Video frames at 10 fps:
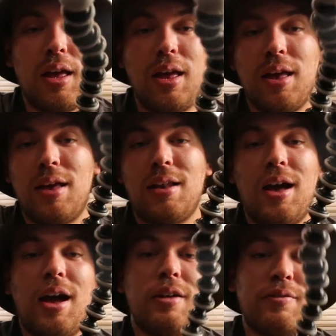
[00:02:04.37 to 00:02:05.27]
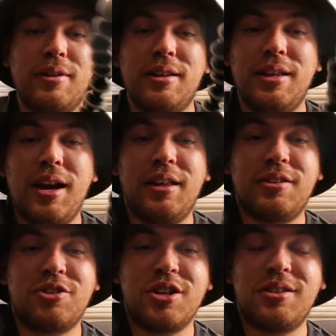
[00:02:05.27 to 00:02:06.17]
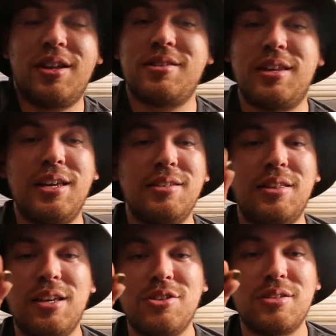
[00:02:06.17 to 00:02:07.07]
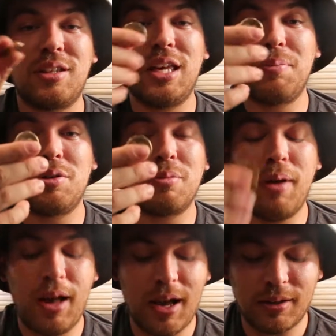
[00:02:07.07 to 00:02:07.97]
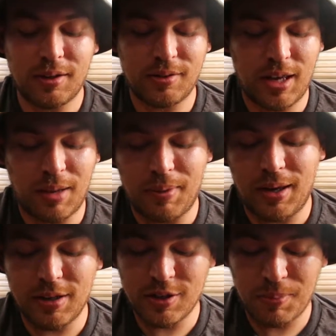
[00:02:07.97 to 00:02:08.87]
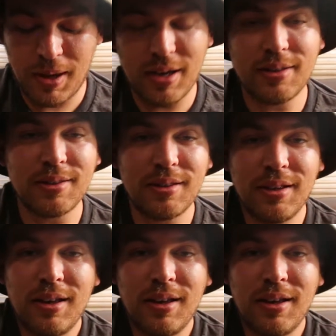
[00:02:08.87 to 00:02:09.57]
And I really highly suggest it. It's an easy thing just to keep in your bag, doesn't take up any space.